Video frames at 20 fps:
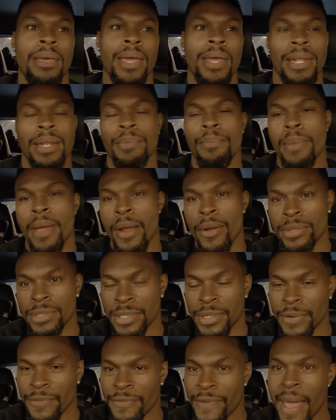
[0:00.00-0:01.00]
And in
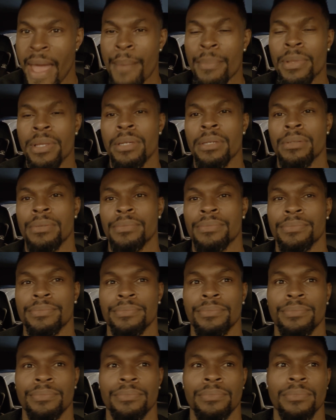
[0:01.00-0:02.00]
embarrassing your family,
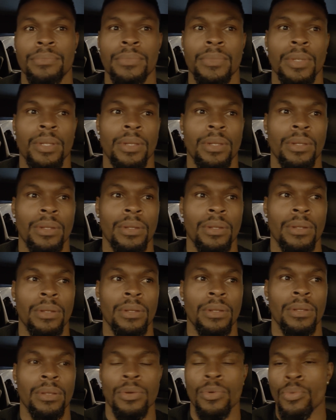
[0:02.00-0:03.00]

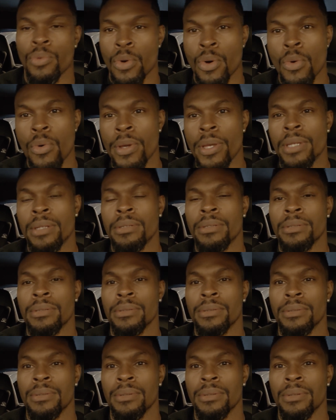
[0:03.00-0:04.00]
you ruin
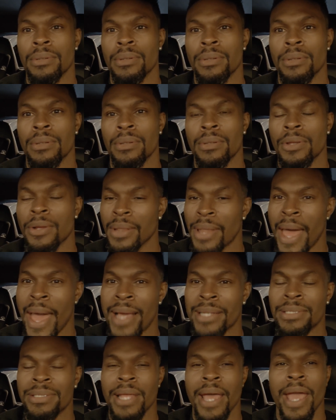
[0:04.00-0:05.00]
your
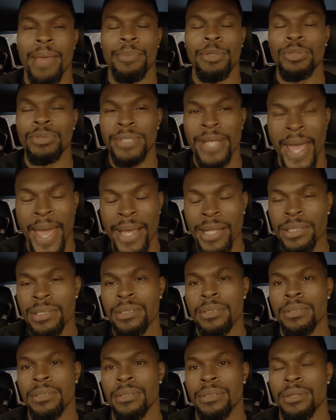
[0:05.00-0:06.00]
last name. You
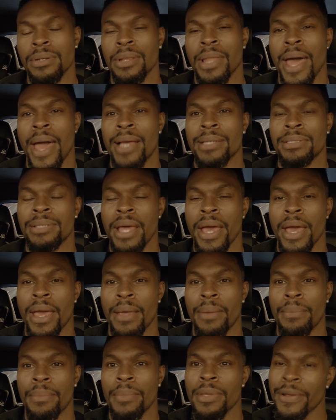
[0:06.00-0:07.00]
taint your last
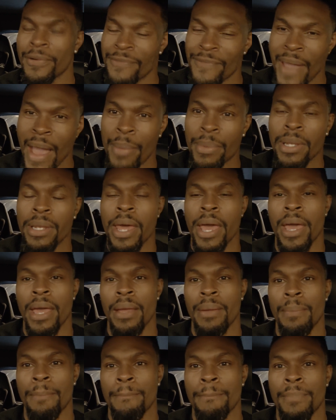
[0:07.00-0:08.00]
name, your family
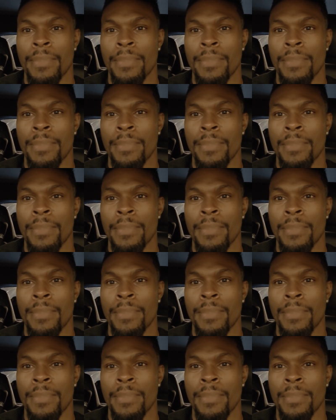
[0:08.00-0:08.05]
name.